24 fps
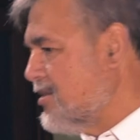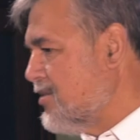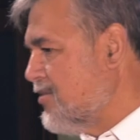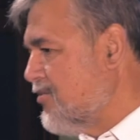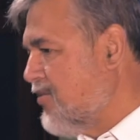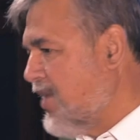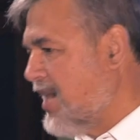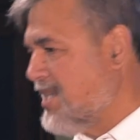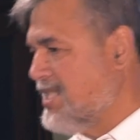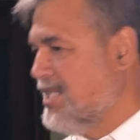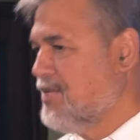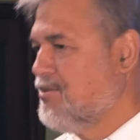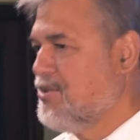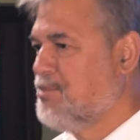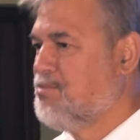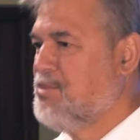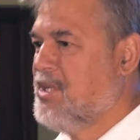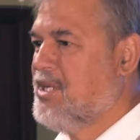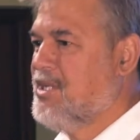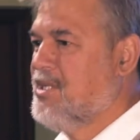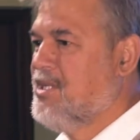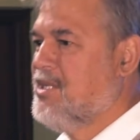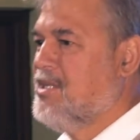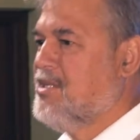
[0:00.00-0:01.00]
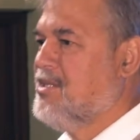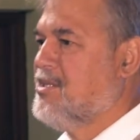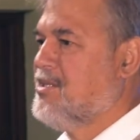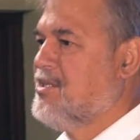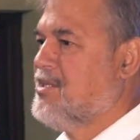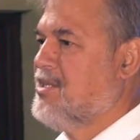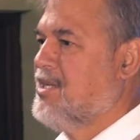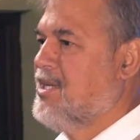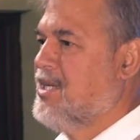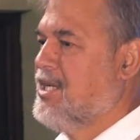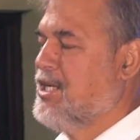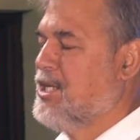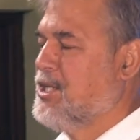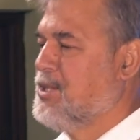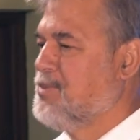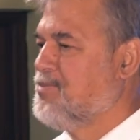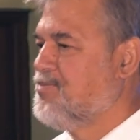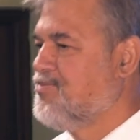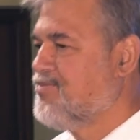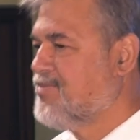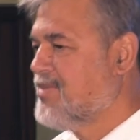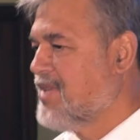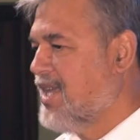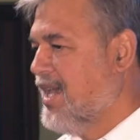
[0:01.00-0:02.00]
fighting with builders,
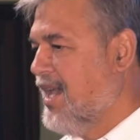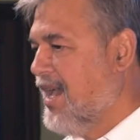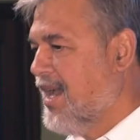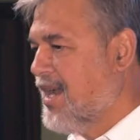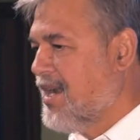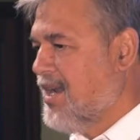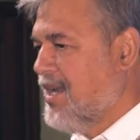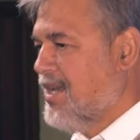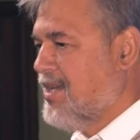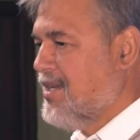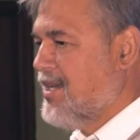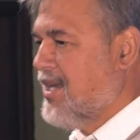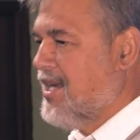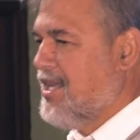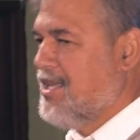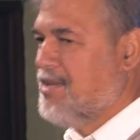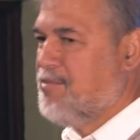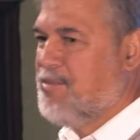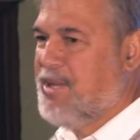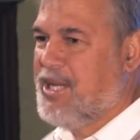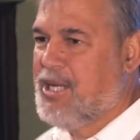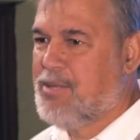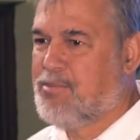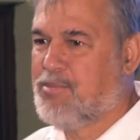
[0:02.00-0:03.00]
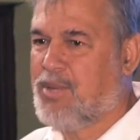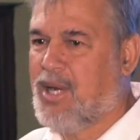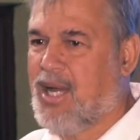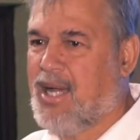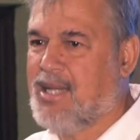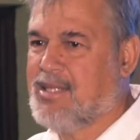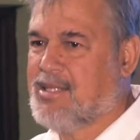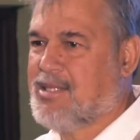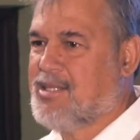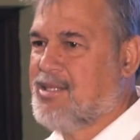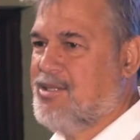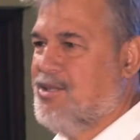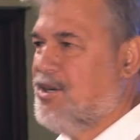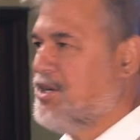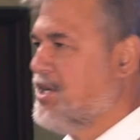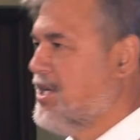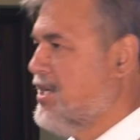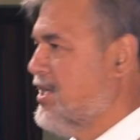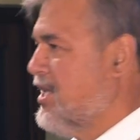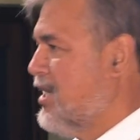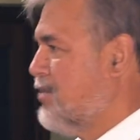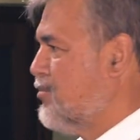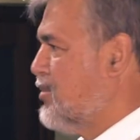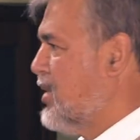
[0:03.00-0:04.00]
haggling, getting a better price,
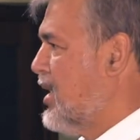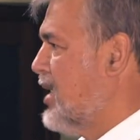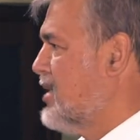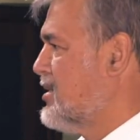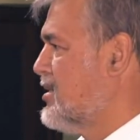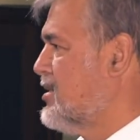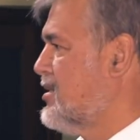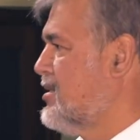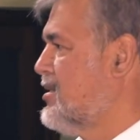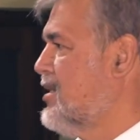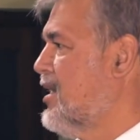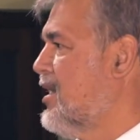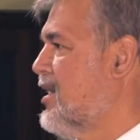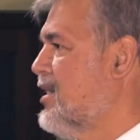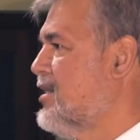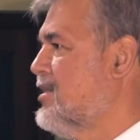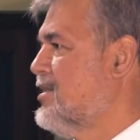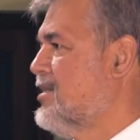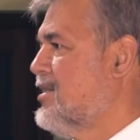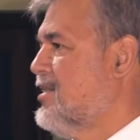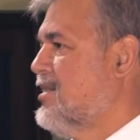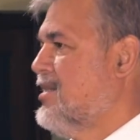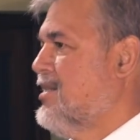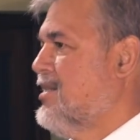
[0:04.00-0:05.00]
knocking their prices down,